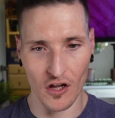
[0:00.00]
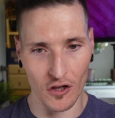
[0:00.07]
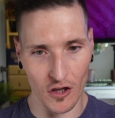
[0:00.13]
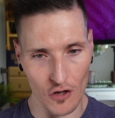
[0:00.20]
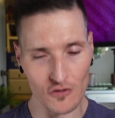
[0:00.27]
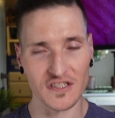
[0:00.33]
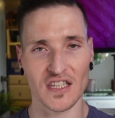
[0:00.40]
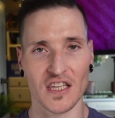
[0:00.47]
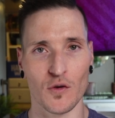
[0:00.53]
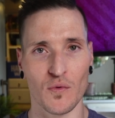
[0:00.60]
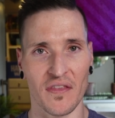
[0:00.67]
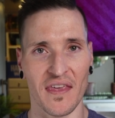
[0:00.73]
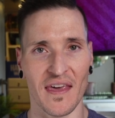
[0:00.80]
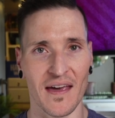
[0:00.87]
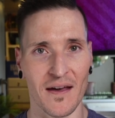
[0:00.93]
closely
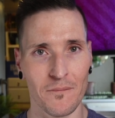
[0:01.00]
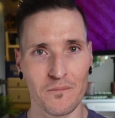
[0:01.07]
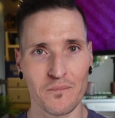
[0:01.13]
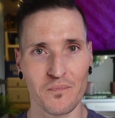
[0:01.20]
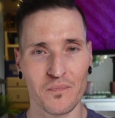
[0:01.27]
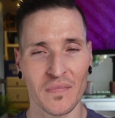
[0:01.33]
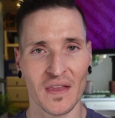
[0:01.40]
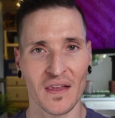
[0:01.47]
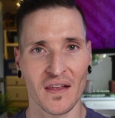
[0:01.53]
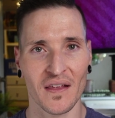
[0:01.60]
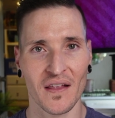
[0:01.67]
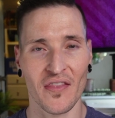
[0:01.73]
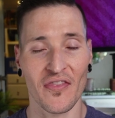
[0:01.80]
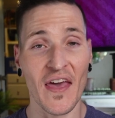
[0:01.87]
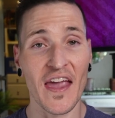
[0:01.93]
with him,
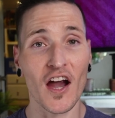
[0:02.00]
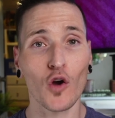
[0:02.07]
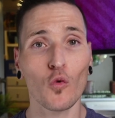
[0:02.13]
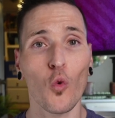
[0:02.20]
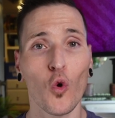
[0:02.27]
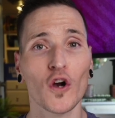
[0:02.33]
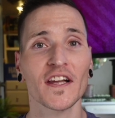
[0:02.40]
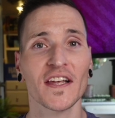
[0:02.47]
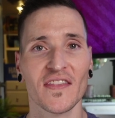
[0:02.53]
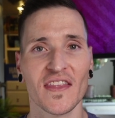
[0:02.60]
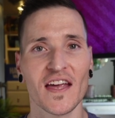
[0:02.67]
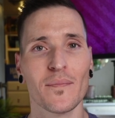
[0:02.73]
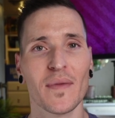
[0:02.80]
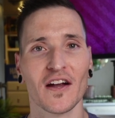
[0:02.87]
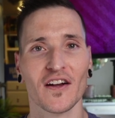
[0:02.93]
they are warning
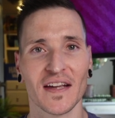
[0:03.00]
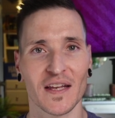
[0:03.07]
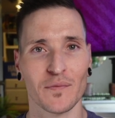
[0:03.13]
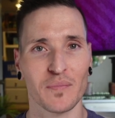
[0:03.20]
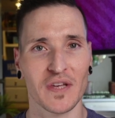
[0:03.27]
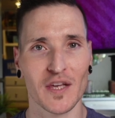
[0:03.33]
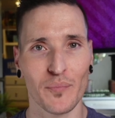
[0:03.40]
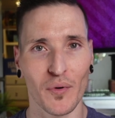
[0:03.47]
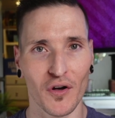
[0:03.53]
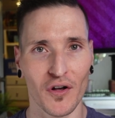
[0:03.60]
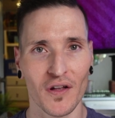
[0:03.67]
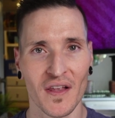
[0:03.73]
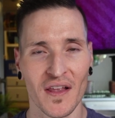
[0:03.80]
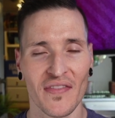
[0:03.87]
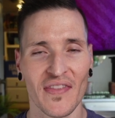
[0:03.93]
the American people
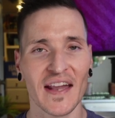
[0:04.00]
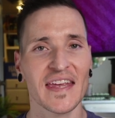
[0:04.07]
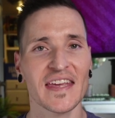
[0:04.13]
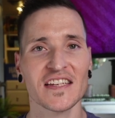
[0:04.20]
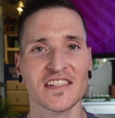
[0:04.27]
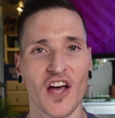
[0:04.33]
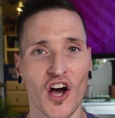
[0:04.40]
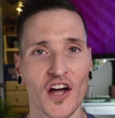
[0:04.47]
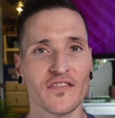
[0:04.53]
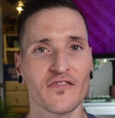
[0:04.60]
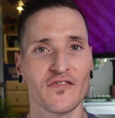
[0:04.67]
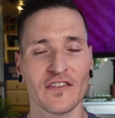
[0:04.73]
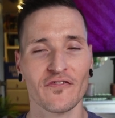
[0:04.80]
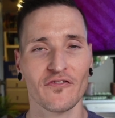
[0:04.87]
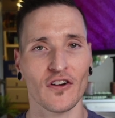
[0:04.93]
that he is
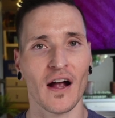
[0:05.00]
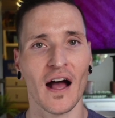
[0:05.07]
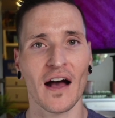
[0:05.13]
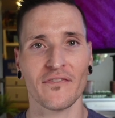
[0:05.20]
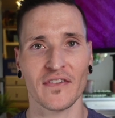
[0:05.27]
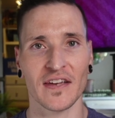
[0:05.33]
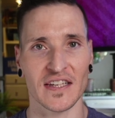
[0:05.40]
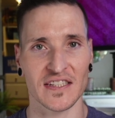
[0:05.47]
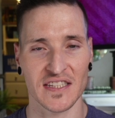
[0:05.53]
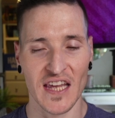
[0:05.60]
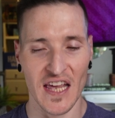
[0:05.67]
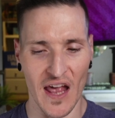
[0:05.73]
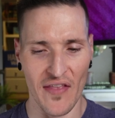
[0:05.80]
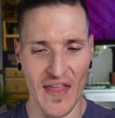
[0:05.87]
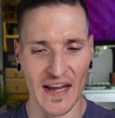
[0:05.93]
unfit for office
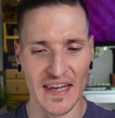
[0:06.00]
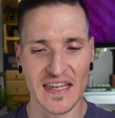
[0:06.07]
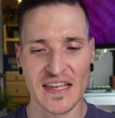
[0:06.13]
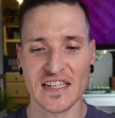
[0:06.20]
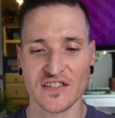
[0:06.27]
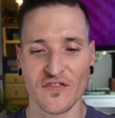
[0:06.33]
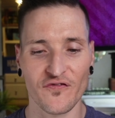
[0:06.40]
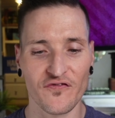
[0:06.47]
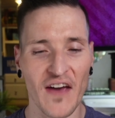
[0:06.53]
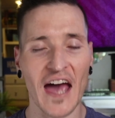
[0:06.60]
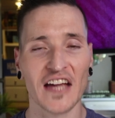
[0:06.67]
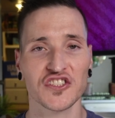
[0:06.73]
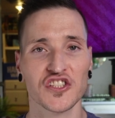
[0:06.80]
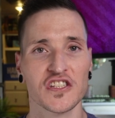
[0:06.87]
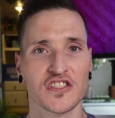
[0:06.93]
and that he is
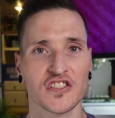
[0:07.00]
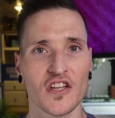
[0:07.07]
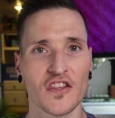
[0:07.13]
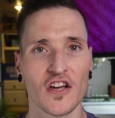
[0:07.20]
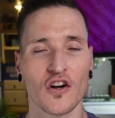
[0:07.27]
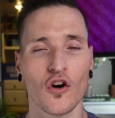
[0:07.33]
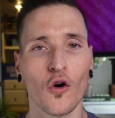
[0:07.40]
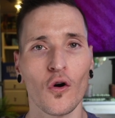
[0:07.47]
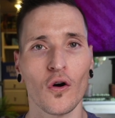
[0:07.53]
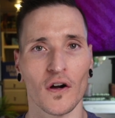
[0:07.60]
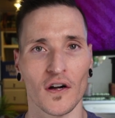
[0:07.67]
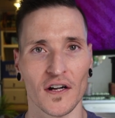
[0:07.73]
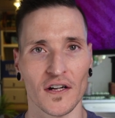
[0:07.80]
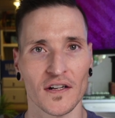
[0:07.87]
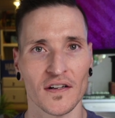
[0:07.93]
fascist to the
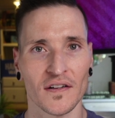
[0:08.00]
core.